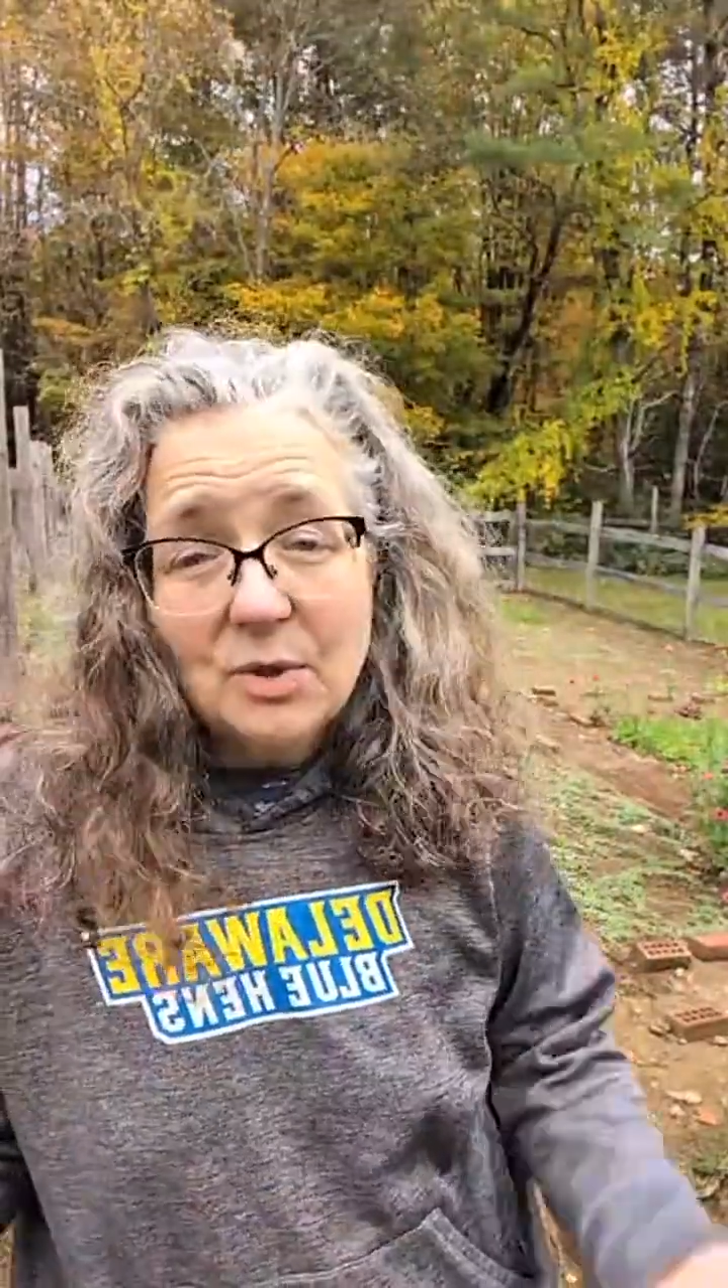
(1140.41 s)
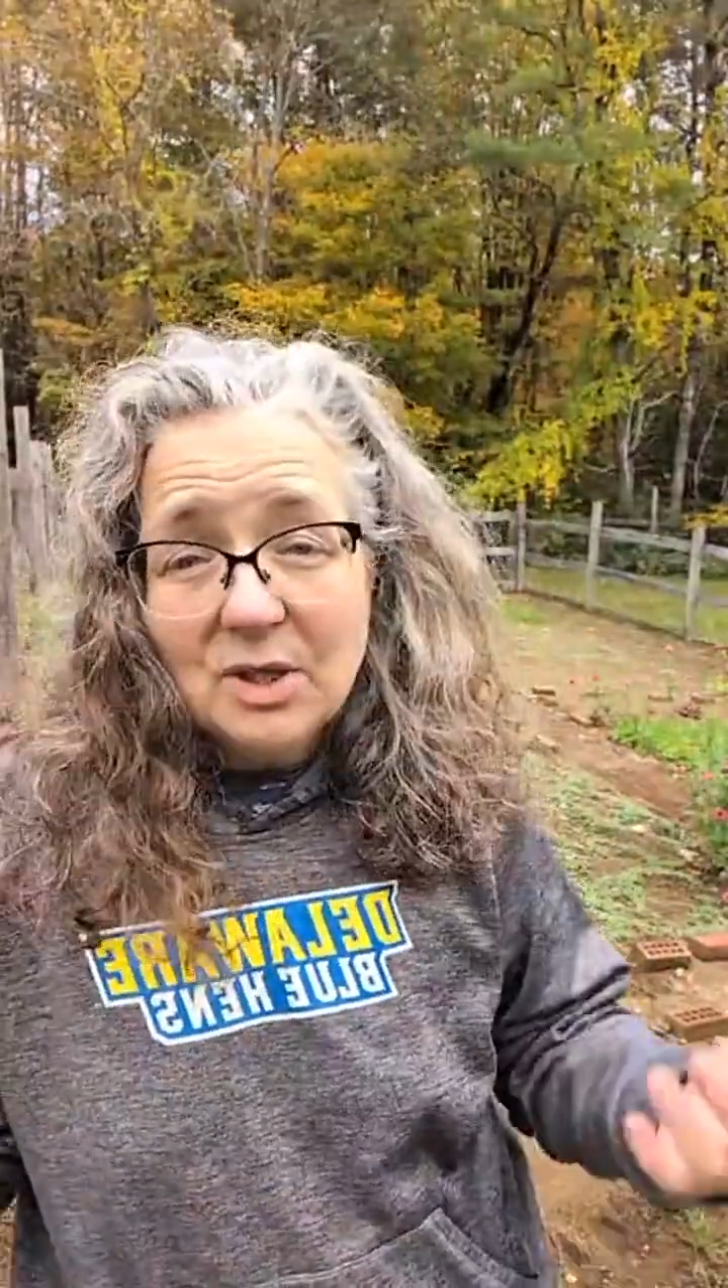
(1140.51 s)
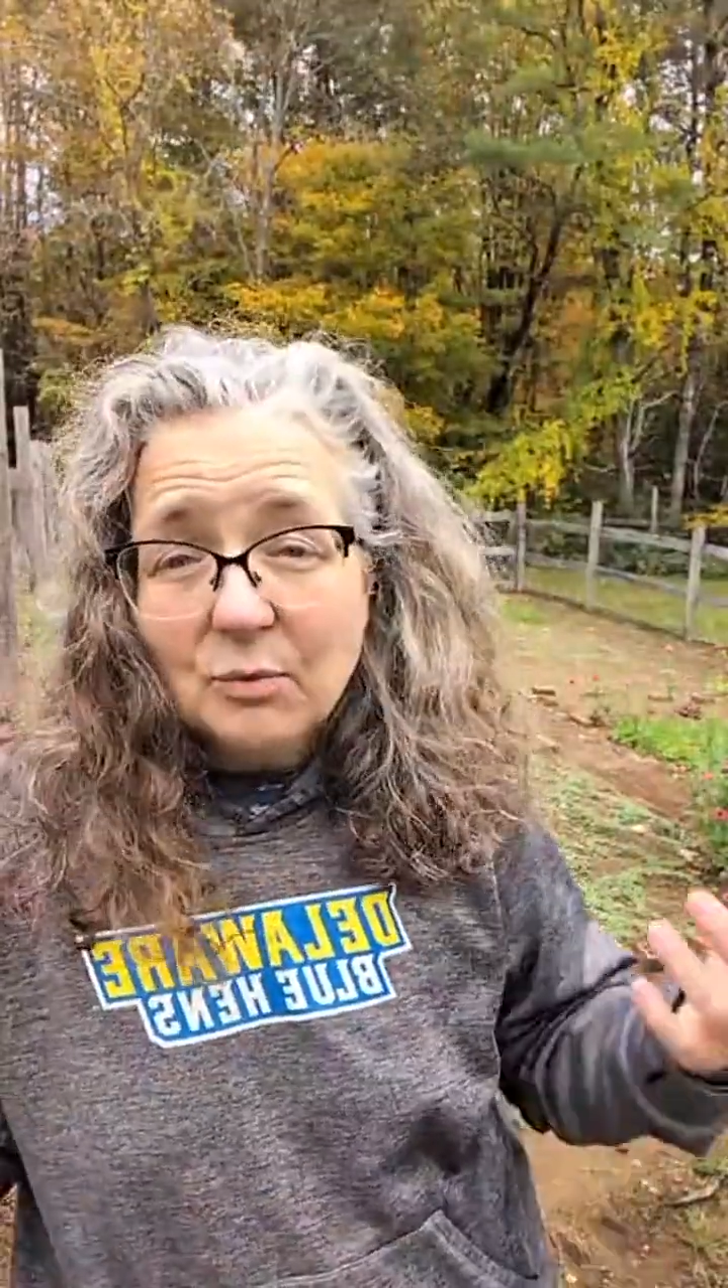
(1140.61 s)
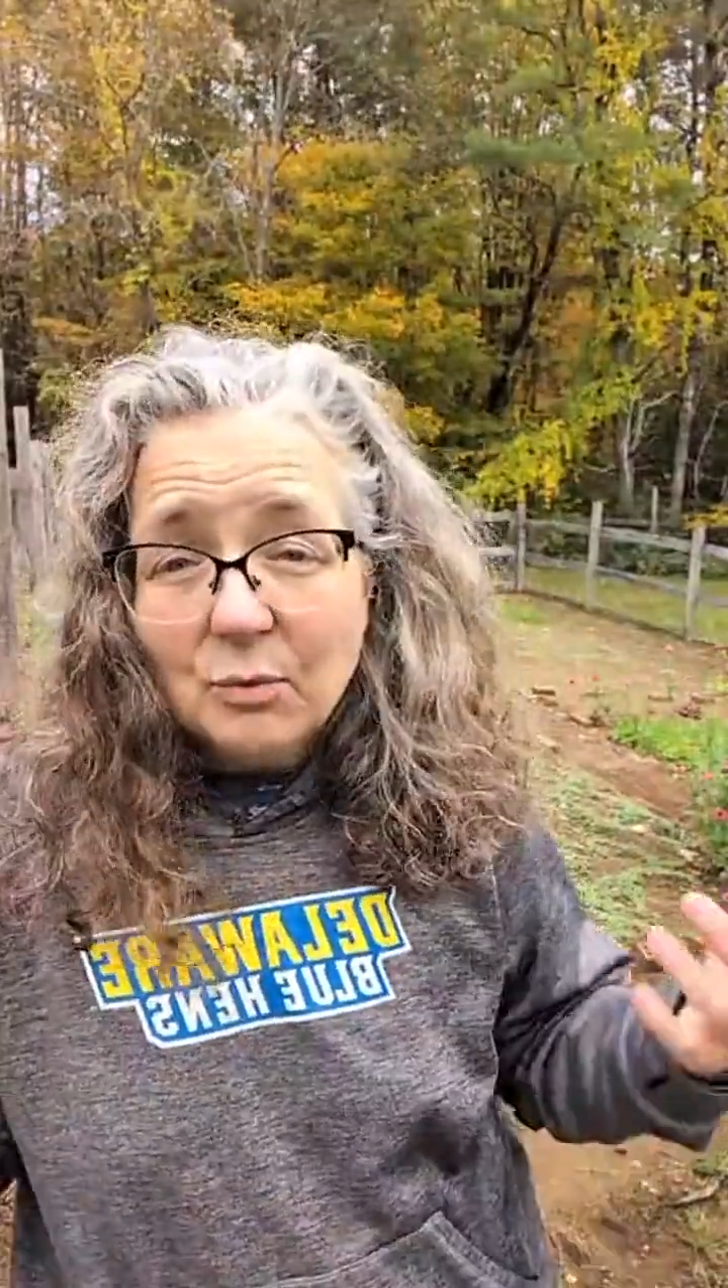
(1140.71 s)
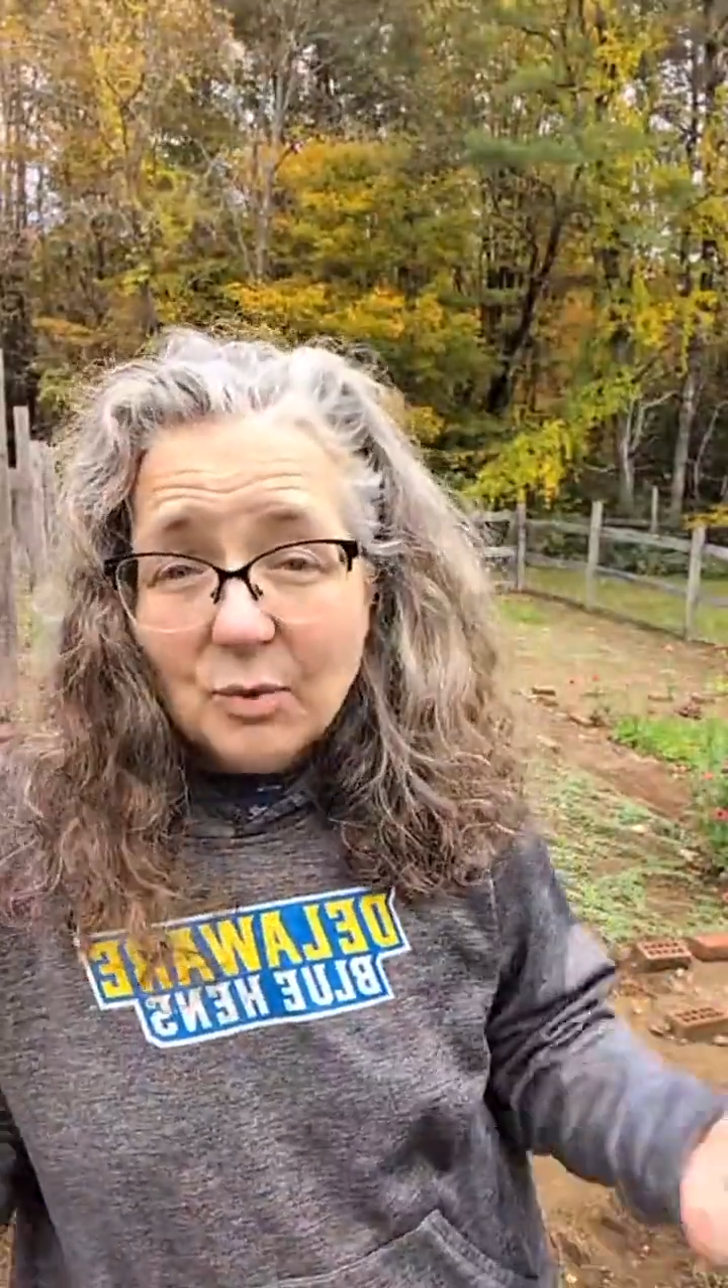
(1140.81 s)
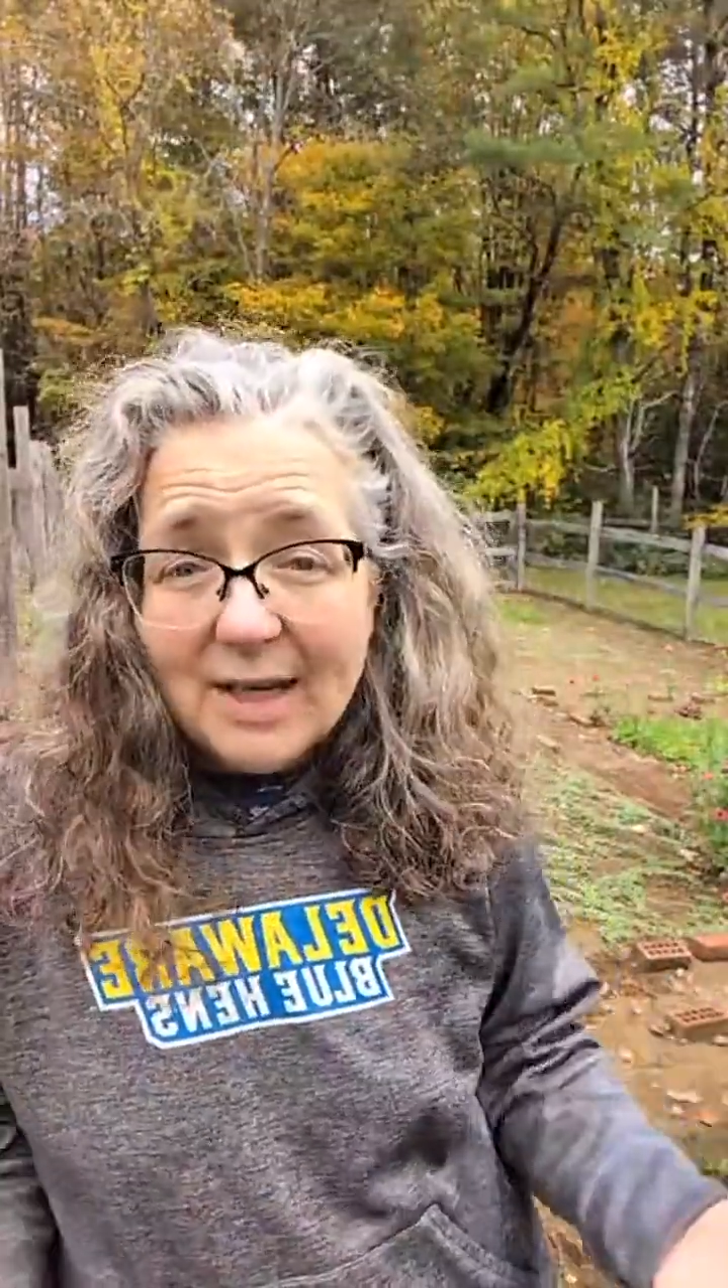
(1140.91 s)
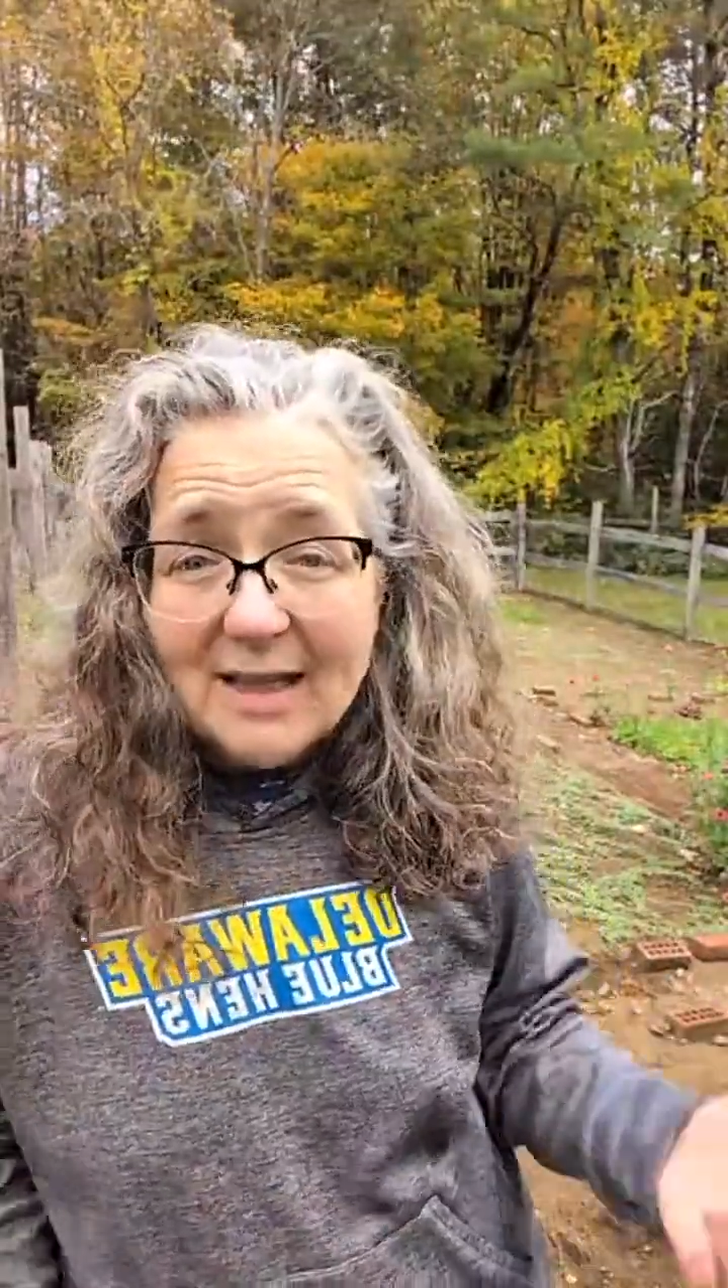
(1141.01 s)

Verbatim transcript: two to